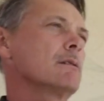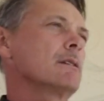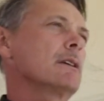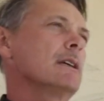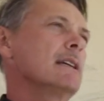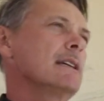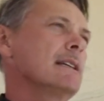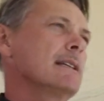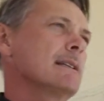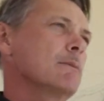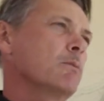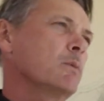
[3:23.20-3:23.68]

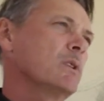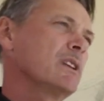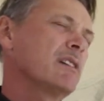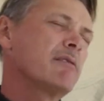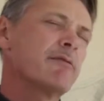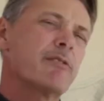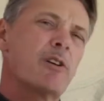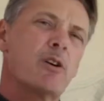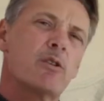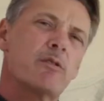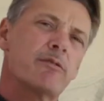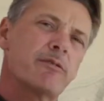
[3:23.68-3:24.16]
it
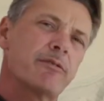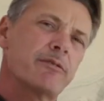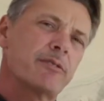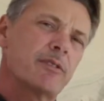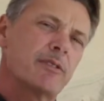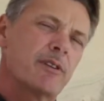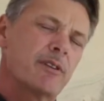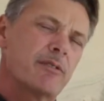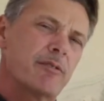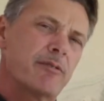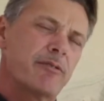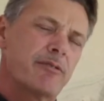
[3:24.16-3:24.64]
will
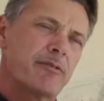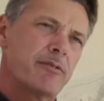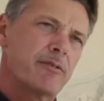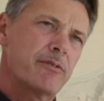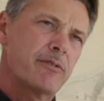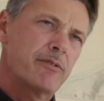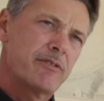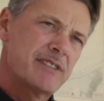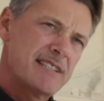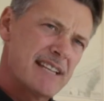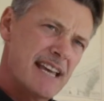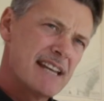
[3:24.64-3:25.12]

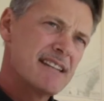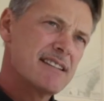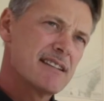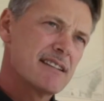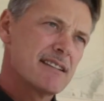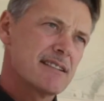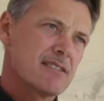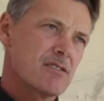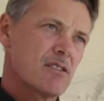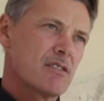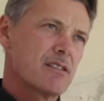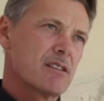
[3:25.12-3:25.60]

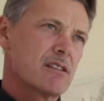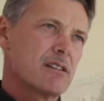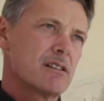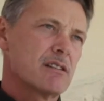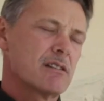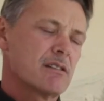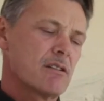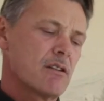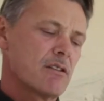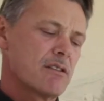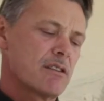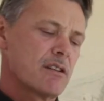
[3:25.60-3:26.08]
centres on
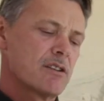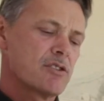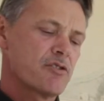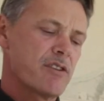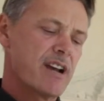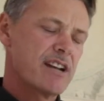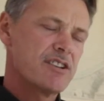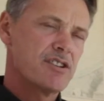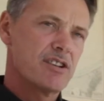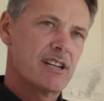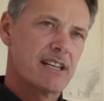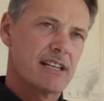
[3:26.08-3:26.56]
the
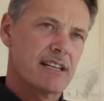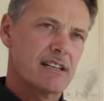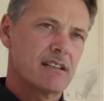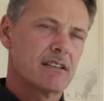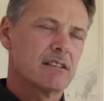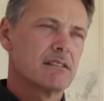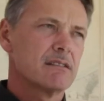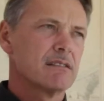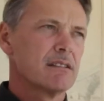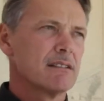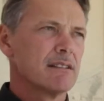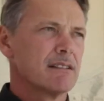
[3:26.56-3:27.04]
tragedy,
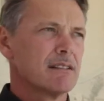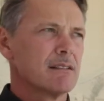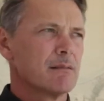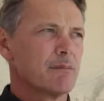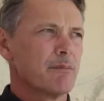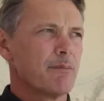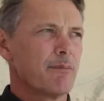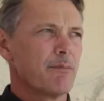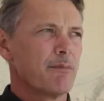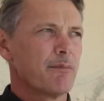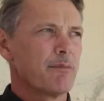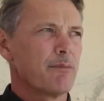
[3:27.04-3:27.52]

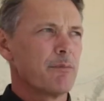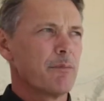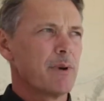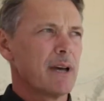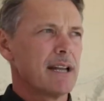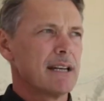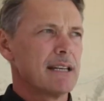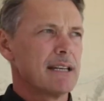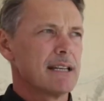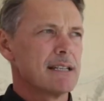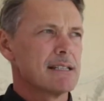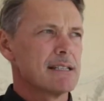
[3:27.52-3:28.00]

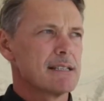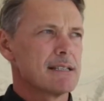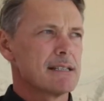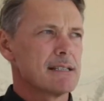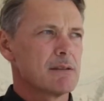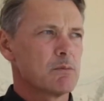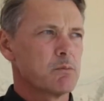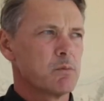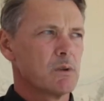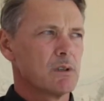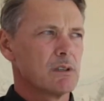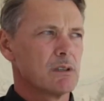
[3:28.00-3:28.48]
but
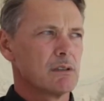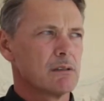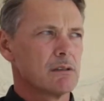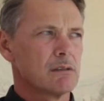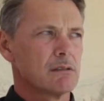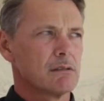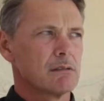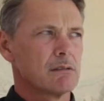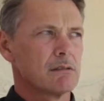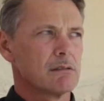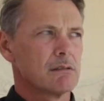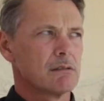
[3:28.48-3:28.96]
it
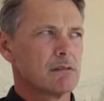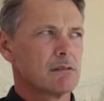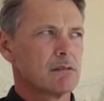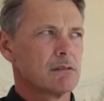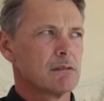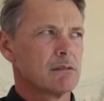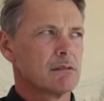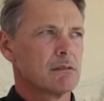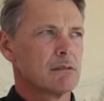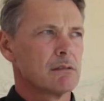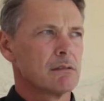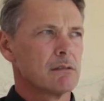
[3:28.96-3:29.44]
will
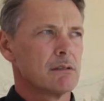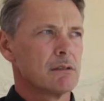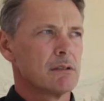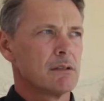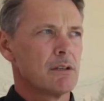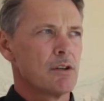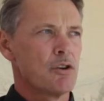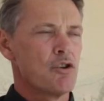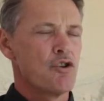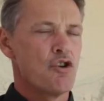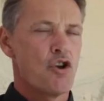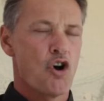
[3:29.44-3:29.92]

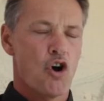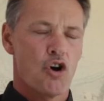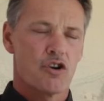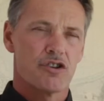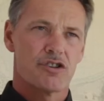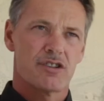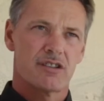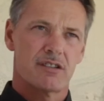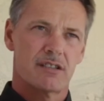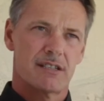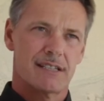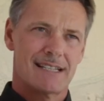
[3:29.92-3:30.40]

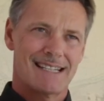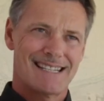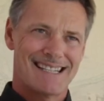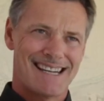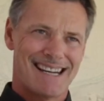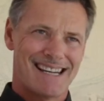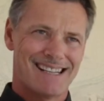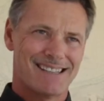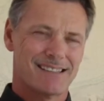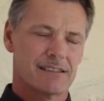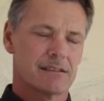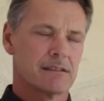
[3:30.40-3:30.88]
not
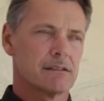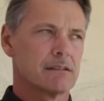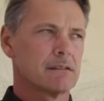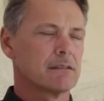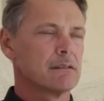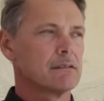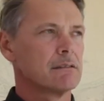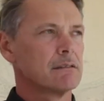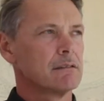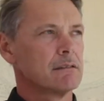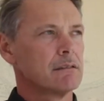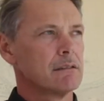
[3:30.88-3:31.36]

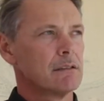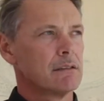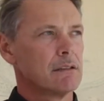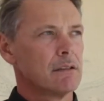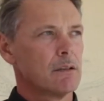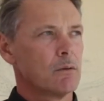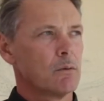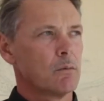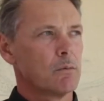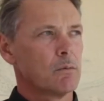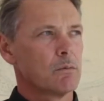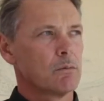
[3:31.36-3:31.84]
tell
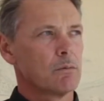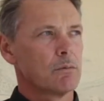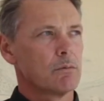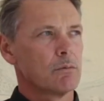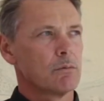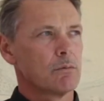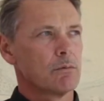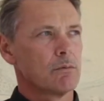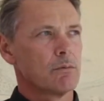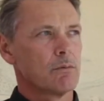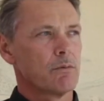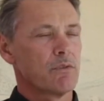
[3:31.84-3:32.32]

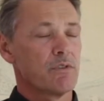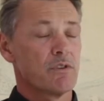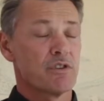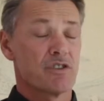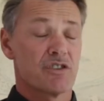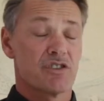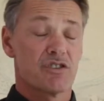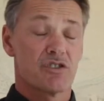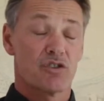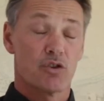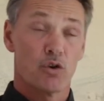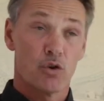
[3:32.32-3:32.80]
the
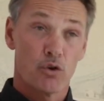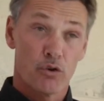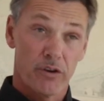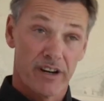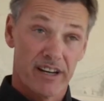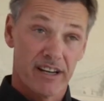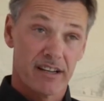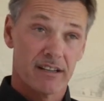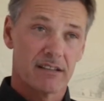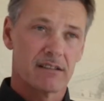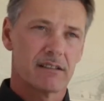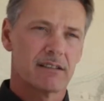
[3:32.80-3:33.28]

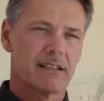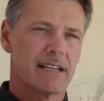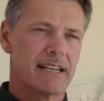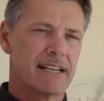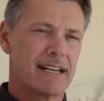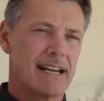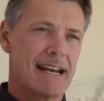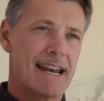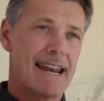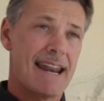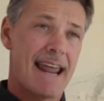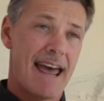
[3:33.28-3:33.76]
story
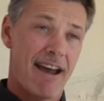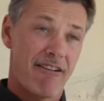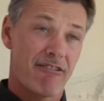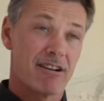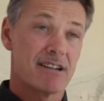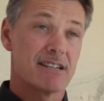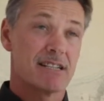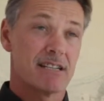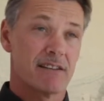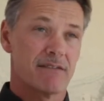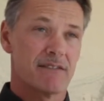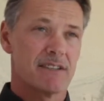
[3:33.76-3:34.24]
in a
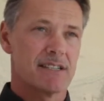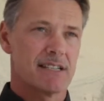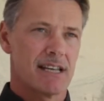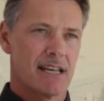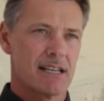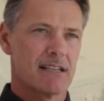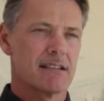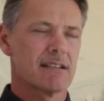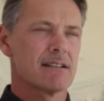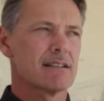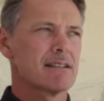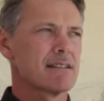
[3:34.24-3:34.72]
narrative
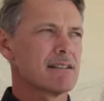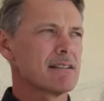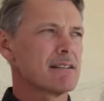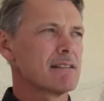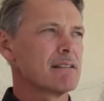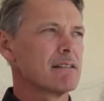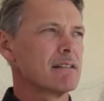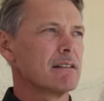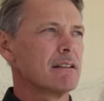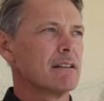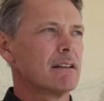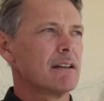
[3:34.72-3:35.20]

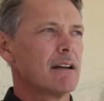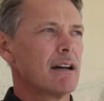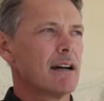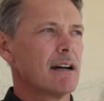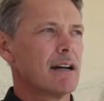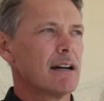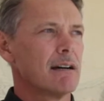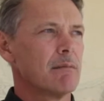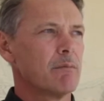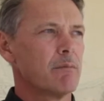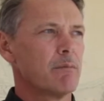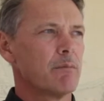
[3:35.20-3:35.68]
sense.
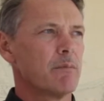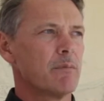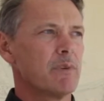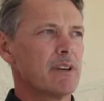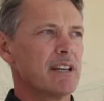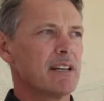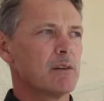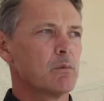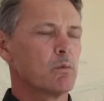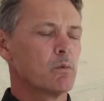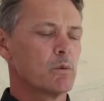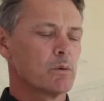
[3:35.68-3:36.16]

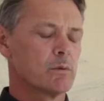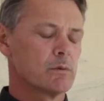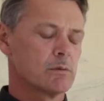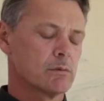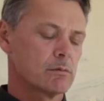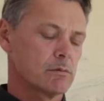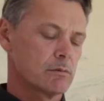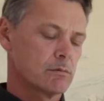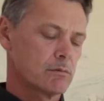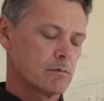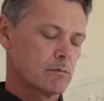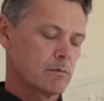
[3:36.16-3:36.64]
It
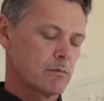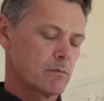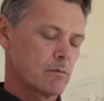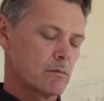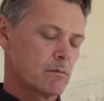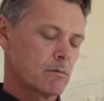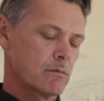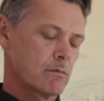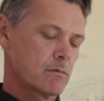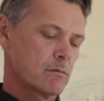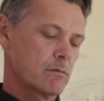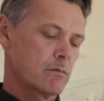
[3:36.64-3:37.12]
will
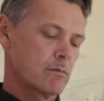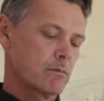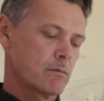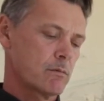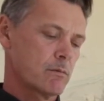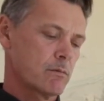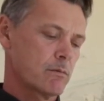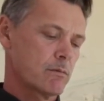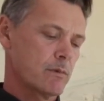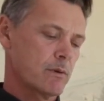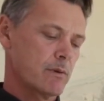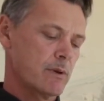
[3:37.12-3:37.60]

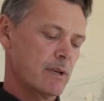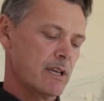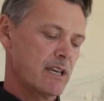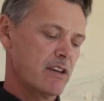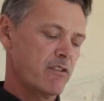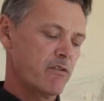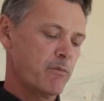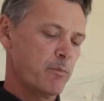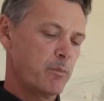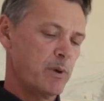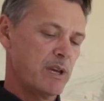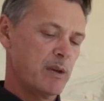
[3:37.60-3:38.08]

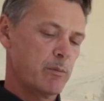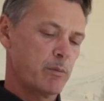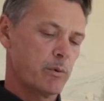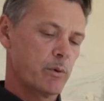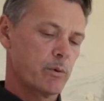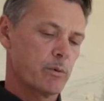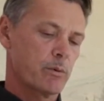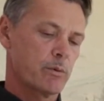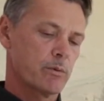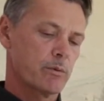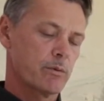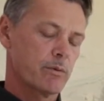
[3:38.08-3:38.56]
give
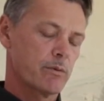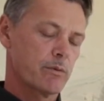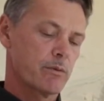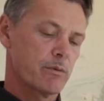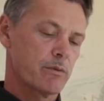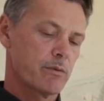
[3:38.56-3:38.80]
people